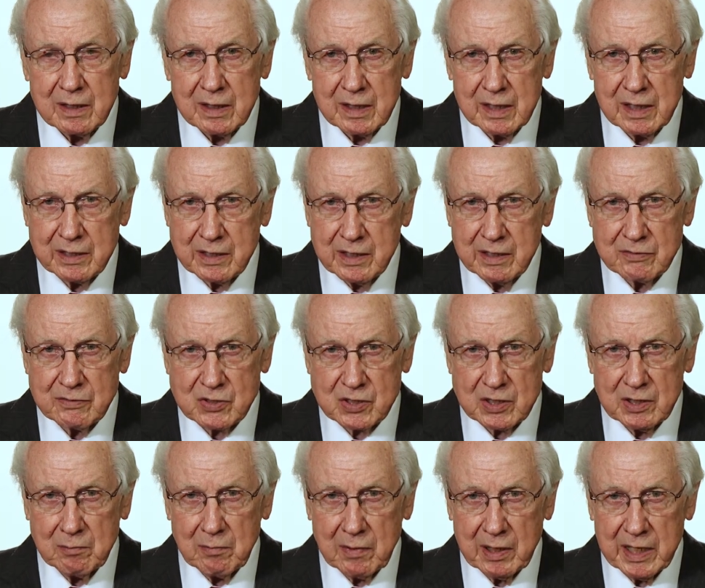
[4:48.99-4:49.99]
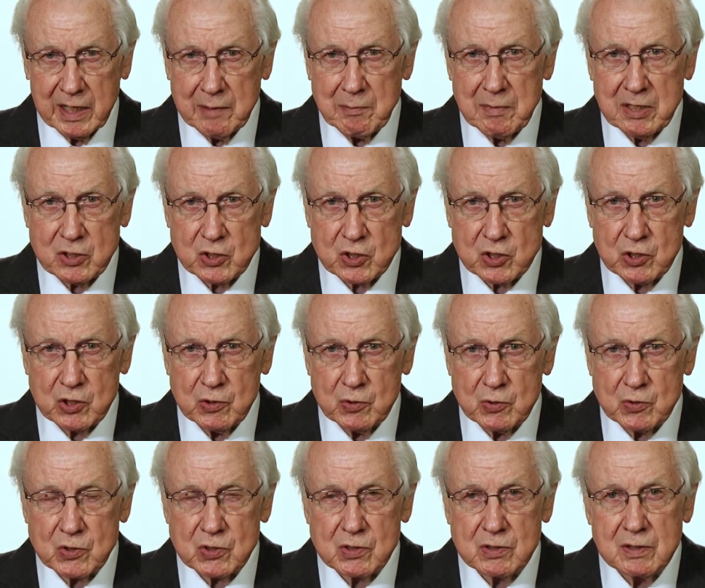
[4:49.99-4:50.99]
And give some lame
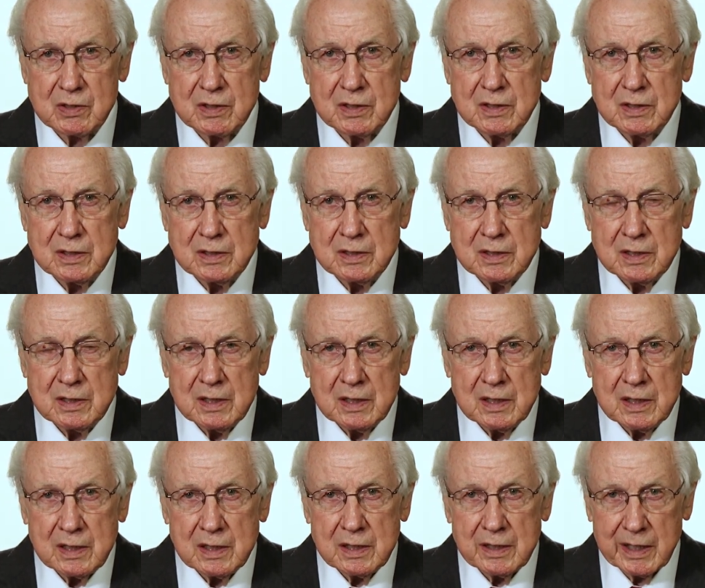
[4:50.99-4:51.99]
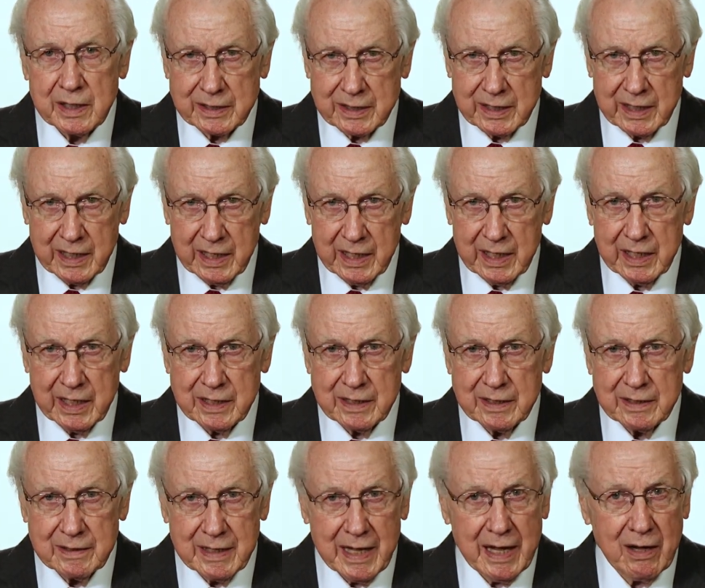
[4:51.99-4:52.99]
excuse that they had.
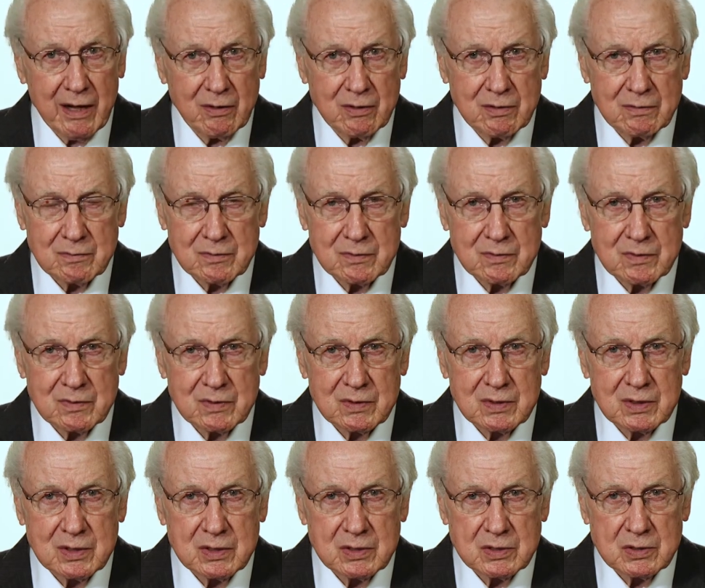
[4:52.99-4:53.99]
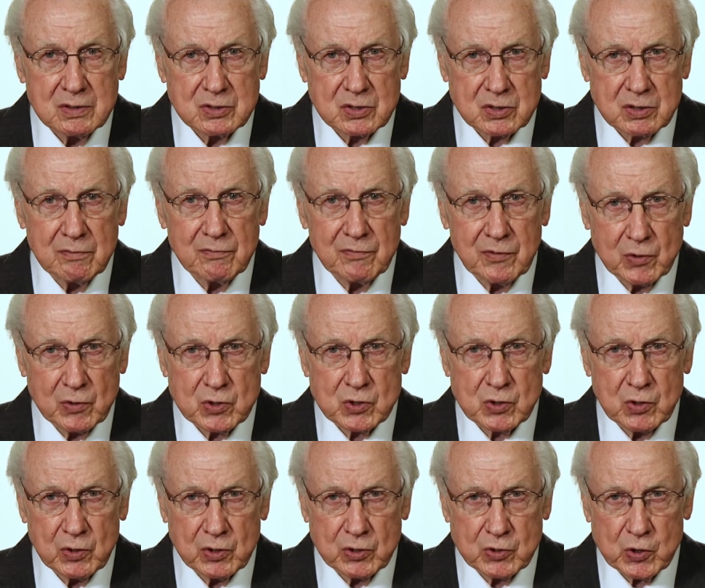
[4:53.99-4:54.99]
Now, some folks
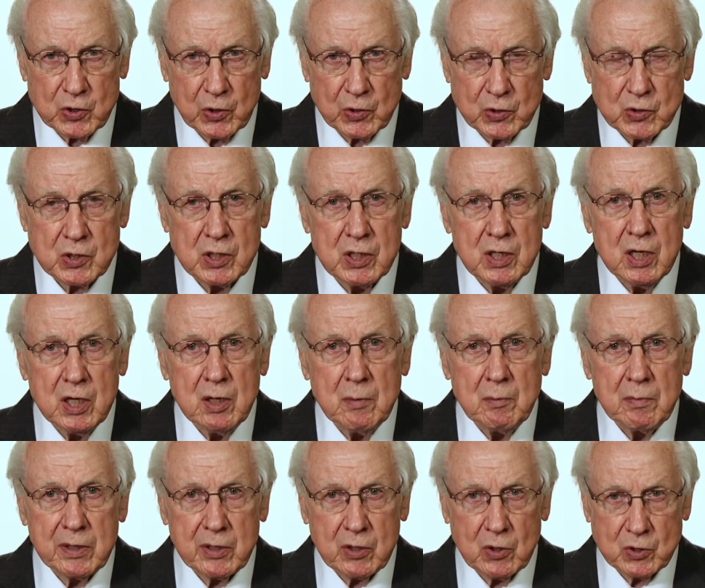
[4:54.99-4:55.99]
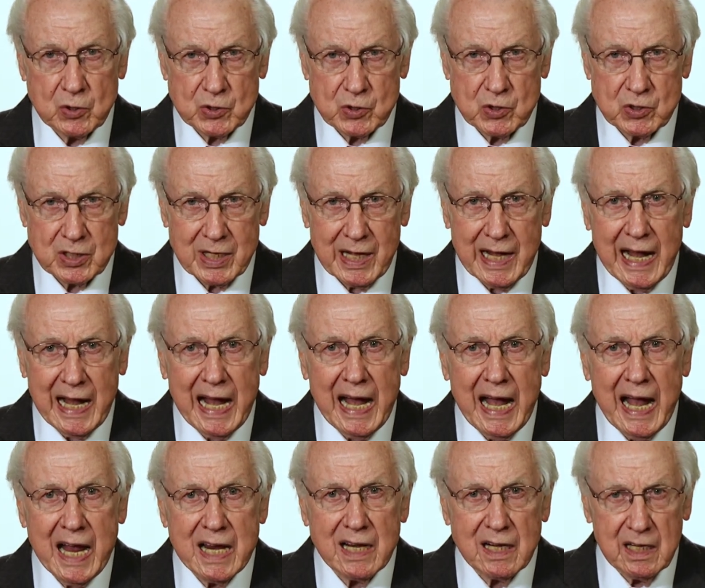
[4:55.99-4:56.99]
go to church because there's a
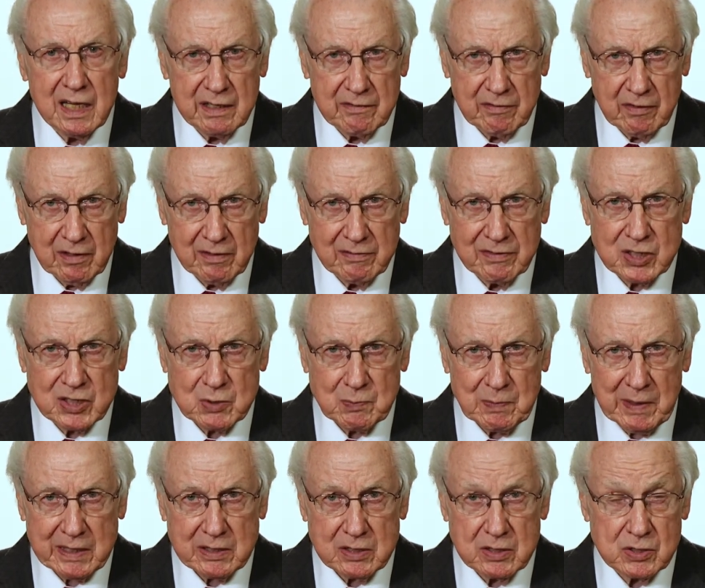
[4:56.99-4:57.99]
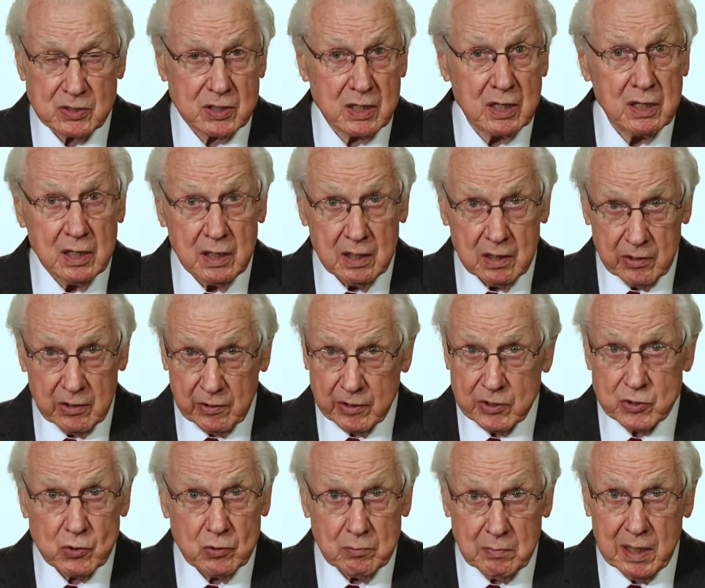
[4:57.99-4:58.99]
high level of expectancy. There
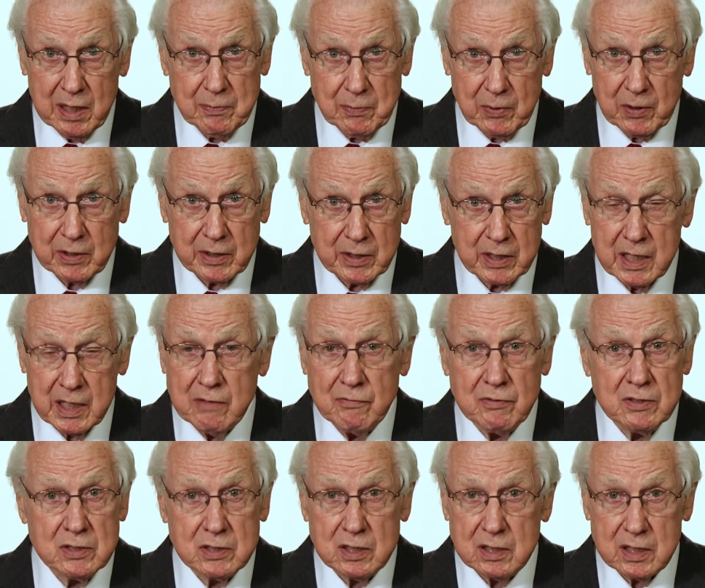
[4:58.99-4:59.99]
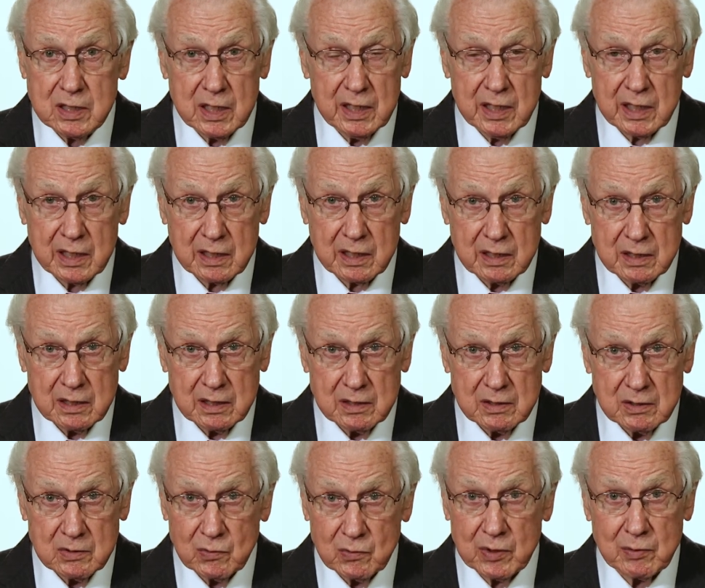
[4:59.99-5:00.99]
is on my part. Even today,
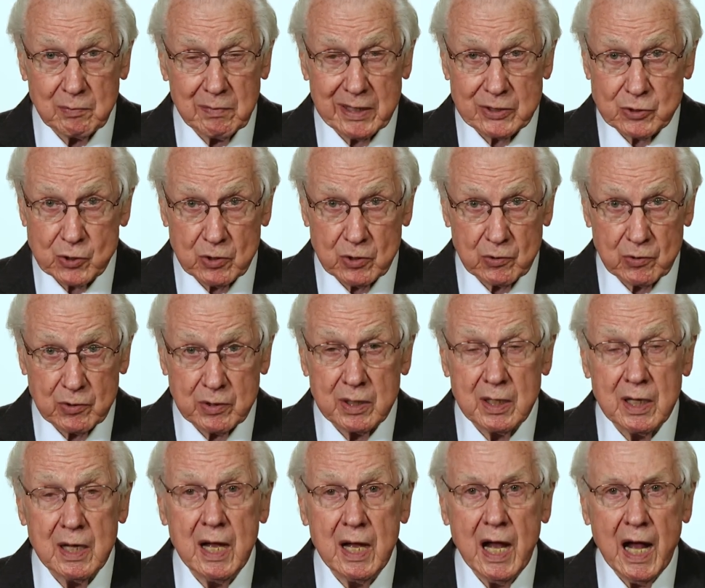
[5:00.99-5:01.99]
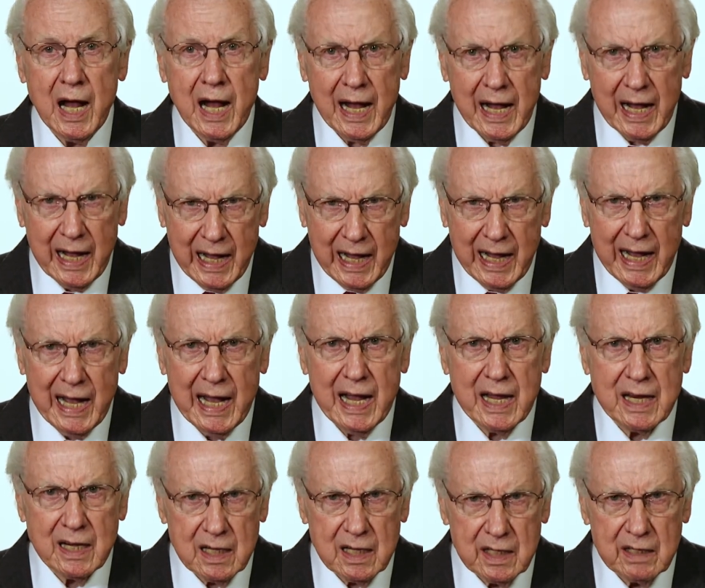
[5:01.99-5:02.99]
with my children, a
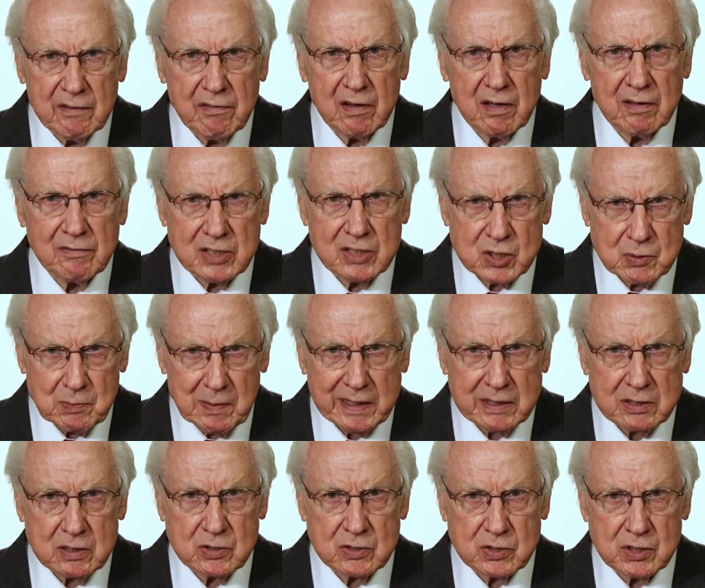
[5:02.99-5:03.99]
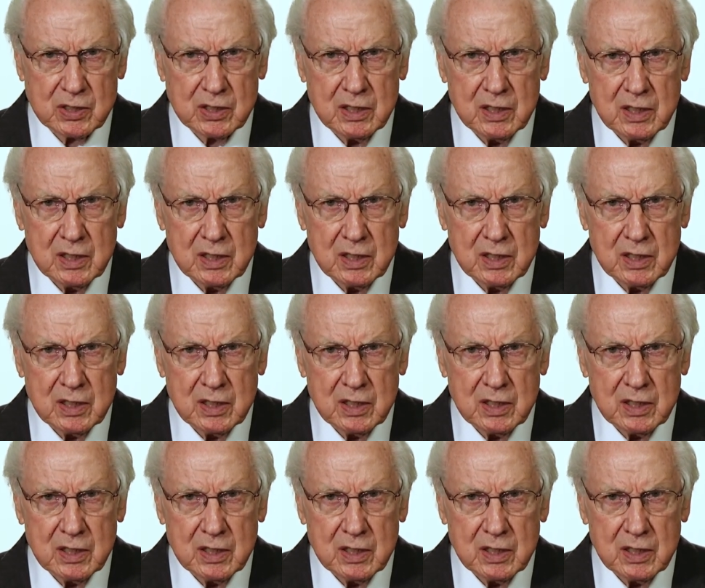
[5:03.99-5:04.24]
high level of expectancy